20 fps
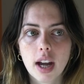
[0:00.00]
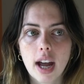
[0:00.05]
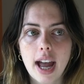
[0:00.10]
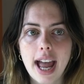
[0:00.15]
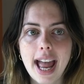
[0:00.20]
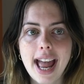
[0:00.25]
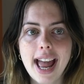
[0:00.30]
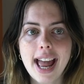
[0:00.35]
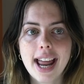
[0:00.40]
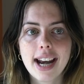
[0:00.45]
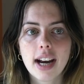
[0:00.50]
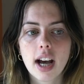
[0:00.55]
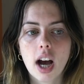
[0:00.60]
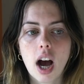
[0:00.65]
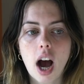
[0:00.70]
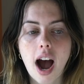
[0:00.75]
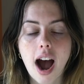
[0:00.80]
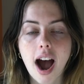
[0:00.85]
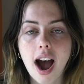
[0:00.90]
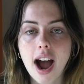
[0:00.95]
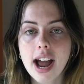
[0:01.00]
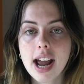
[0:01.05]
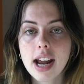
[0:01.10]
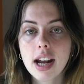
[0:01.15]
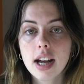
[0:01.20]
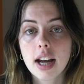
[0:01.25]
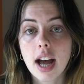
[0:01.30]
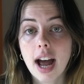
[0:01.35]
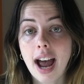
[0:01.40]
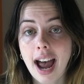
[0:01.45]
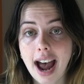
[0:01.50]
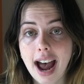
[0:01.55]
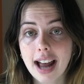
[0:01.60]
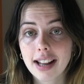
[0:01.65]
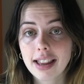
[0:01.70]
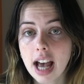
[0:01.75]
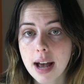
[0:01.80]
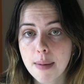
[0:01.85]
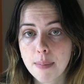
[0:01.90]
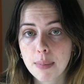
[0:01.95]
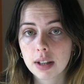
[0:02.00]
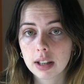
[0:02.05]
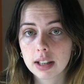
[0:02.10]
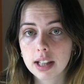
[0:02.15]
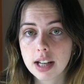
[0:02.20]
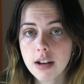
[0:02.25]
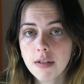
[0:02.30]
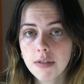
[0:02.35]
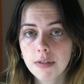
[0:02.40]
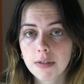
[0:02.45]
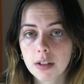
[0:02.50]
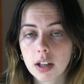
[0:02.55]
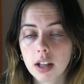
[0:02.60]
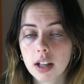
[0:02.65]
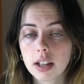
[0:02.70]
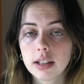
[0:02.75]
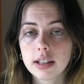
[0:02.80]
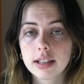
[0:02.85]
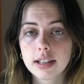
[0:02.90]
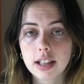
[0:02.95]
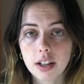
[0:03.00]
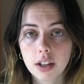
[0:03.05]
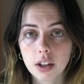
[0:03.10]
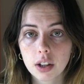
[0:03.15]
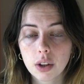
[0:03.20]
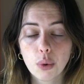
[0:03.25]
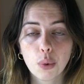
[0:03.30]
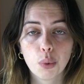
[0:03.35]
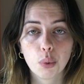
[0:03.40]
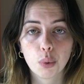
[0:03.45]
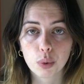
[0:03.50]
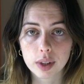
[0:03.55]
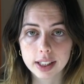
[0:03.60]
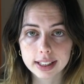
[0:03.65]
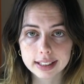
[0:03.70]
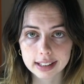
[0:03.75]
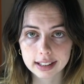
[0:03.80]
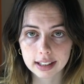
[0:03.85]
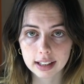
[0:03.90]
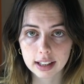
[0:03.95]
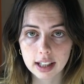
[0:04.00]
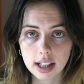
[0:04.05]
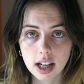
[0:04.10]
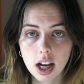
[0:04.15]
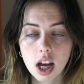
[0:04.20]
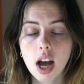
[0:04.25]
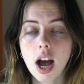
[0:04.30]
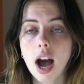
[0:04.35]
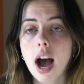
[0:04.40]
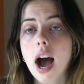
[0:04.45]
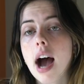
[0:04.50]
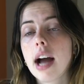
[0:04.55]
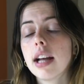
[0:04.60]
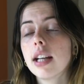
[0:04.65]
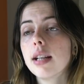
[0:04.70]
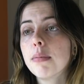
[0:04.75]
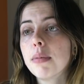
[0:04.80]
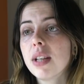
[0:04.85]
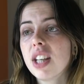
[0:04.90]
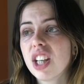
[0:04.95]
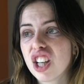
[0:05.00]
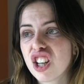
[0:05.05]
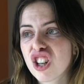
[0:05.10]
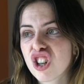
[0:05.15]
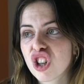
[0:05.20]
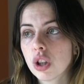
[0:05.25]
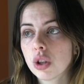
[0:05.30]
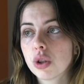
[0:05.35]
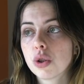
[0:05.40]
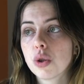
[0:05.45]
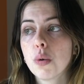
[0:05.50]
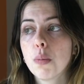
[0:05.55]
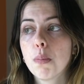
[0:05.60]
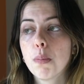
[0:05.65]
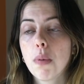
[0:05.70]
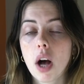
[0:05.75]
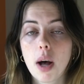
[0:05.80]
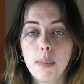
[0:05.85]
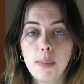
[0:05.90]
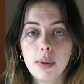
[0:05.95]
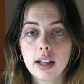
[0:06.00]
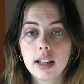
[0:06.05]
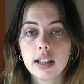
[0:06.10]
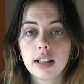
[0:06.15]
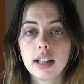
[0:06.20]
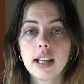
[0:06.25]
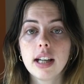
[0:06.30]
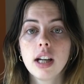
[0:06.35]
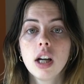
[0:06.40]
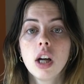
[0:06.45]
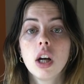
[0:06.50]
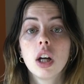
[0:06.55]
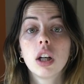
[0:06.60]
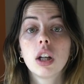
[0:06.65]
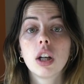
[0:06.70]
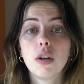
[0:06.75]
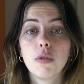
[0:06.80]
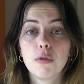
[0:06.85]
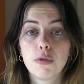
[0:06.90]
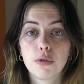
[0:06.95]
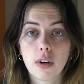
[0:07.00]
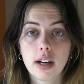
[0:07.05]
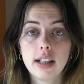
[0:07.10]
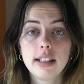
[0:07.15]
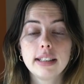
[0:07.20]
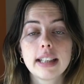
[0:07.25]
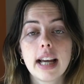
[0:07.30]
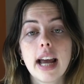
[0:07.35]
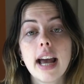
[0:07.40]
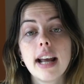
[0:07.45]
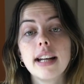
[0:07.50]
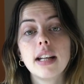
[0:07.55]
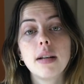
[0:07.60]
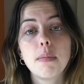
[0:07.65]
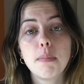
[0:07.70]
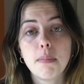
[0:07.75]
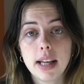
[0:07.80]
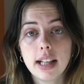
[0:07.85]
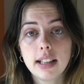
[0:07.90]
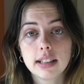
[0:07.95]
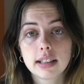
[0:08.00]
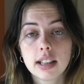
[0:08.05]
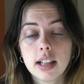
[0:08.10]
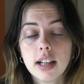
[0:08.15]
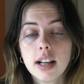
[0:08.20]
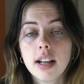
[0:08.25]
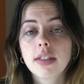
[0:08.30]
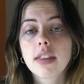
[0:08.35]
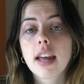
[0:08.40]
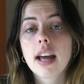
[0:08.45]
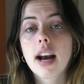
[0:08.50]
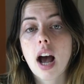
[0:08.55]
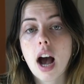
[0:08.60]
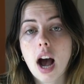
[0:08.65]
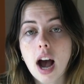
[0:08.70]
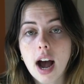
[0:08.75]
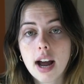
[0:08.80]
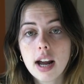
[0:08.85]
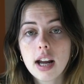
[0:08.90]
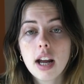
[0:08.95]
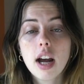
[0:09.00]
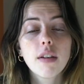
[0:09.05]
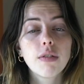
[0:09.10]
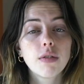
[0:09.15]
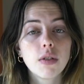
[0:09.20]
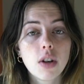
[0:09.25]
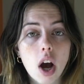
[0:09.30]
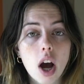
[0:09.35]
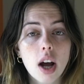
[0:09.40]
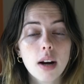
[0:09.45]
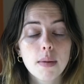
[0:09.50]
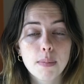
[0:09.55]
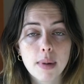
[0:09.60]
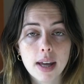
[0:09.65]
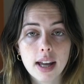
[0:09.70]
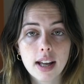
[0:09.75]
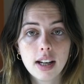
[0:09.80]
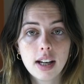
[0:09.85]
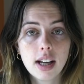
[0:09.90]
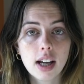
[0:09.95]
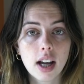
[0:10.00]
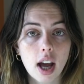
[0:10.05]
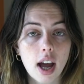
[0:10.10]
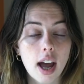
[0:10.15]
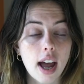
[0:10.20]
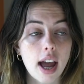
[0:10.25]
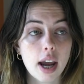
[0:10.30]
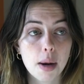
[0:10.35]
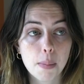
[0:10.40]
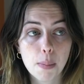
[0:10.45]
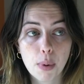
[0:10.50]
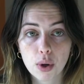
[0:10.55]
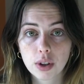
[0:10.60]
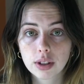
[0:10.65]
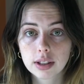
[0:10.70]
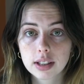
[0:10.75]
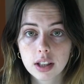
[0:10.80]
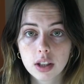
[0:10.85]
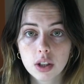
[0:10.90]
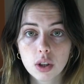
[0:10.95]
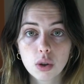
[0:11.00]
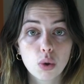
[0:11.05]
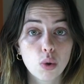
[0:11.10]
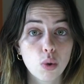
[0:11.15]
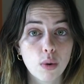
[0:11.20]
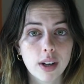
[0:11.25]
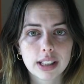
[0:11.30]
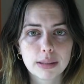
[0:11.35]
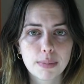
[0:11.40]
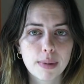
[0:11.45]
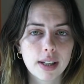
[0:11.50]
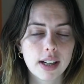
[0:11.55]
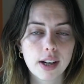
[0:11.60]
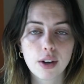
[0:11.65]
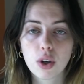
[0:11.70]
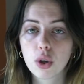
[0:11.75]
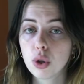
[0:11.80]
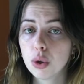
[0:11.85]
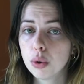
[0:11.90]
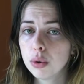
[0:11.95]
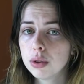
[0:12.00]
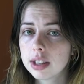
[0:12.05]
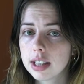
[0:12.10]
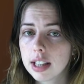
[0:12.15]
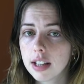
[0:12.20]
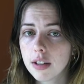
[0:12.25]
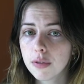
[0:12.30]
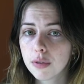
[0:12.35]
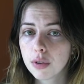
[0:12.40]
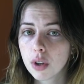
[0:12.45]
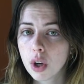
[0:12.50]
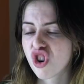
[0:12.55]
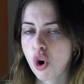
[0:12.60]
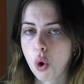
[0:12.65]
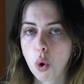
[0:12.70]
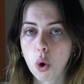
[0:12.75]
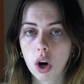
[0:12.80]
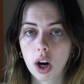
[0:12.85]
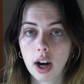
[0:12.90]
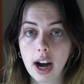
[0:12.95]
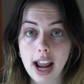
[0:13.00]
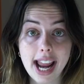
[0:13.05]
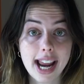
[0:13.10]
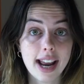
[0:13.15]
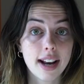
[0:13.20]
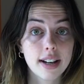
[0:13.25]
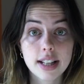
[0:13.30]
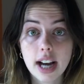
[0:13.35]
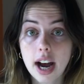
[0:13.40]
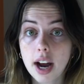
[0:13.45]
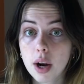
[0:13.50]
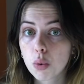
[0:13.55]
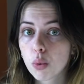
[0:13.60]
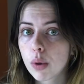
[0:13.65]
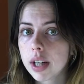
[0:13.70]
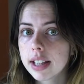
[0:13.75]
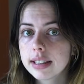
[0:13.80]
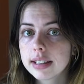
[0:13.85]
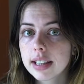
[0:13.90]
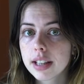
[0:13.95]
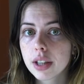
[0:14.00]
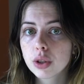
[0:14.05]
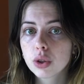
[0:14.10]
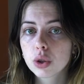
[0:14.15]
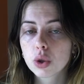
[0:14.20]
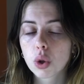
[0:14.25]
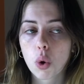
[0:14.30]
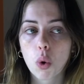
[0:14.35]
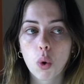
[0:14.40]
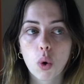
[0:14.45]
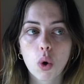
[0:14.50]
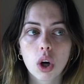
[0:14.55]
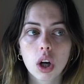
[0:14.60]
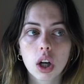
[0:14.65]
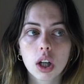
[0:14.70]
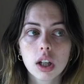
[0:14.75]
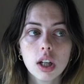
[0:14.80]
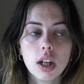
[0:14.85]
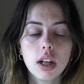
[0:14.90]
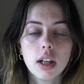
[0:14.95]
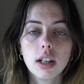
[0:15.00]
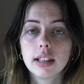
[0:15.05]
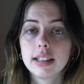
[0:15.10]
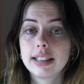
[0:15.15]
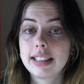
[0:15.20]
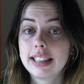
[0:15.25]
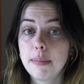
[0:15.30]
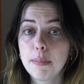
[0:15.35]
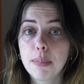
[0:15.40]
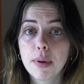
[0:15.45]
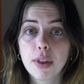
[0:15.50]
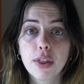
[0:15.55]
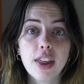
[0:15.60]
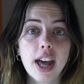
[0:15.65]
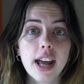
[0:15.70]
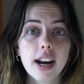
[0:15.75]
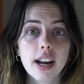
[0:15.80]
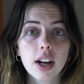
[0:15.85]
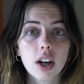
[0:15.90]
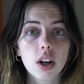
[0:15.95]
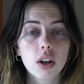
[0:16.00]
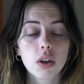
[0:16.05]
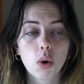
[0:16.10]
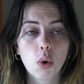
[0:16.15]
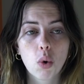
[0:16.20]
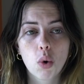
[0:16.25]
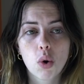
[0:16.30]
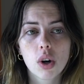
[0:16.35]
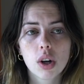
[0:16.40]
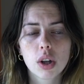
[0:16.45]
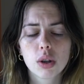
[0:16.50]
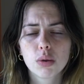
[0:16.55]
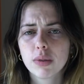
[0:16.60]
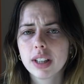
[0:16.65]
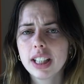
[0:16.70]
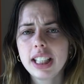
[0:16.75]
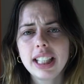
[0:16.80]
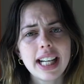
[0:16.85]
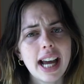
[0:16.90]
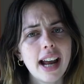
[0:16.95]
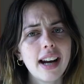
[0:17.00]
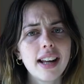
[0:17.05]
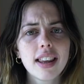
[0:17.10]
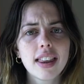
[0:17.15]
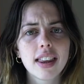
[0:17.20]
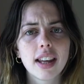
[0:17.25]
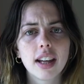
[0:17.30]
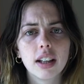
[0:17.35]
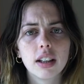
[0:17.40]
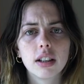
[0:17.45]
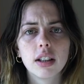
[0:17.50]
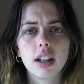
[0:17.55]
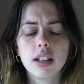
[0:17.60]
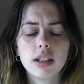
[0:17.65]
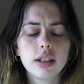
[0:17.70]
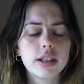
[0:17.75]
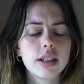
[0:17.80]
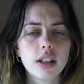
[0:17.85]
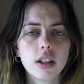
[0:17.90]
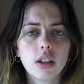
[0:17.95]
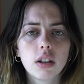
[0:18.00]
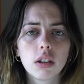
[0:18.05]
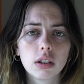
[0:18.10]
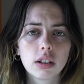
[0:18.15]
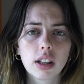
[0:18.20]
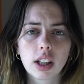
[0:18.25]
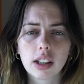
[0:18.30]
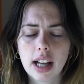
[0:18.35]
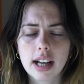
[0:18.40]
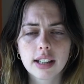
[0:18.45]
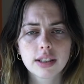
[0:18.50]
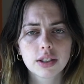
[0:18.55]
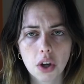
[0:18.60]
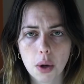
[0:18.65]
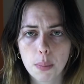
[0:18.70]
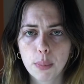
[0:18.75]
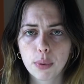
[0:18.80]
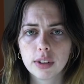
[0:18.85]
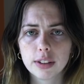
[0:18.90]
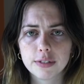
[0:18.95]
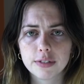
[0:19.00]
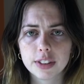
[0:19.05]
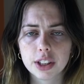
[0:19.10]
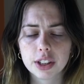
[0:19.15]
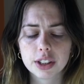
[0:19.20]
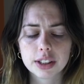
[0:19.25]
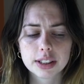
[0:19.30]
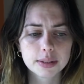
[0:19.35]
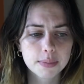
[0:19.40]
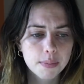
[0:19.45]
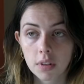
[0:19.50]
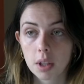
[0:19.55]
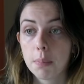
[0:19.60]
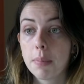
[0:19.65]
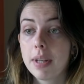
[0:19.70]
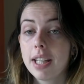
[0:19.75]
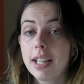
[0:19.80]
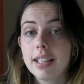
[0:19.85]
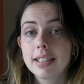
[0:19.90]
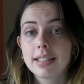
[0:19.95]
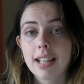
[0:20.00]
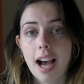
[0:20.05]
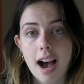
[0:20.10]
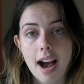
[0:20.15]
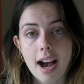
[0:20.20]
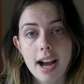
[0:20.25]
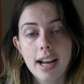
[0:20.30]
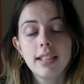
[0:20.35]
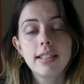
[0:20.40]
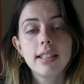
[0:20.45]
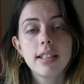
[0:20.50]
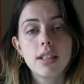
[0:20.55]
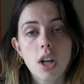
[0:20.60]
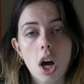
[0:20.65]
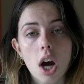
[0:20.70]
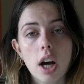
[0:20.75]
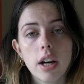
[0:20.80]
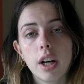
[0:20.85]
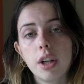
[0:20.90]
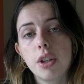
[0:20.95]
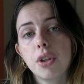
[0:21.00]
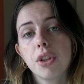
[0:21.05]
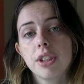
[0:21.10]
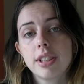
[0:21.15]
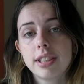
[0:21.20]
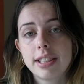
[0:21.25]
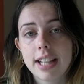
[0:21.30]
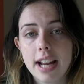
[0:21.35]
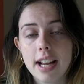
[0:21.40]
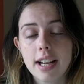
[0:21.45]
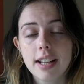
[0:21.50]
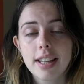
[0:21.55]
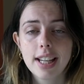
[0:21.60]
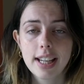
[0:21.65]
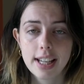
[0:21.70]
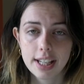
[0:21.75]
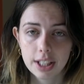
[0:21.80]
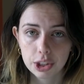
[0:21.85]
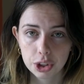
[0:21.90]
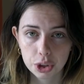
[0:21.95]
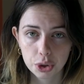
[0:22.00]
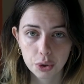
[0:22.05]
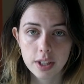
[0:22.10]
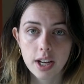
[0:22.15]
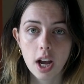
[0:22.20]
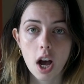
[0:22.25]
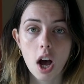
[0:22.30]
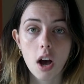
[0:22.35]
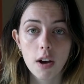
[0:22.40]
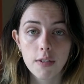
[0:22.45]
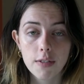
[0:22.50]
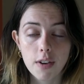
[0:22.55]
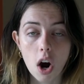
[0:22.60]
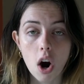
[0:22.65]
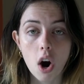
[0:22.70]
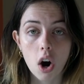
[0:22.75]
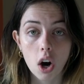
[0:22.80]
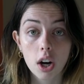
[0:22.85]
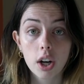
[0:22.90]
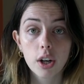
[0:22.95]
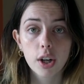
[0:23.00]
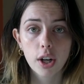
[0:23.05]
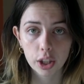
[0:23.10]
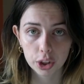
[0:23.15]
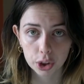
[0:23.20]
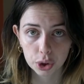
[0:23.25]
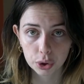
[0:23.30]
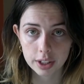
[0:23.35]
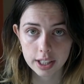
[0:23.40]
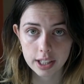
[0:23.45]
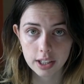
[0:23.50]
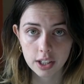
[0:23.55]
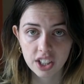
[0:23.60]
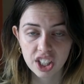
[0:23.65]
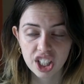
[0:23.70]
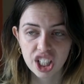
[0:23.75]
And I had that belief until recently. I am here to publicly confront and admit that I have not been a person who has been inclusive or anti-racist or sympathetic or really anything until the last couple of years, because I did not understand the history of our country.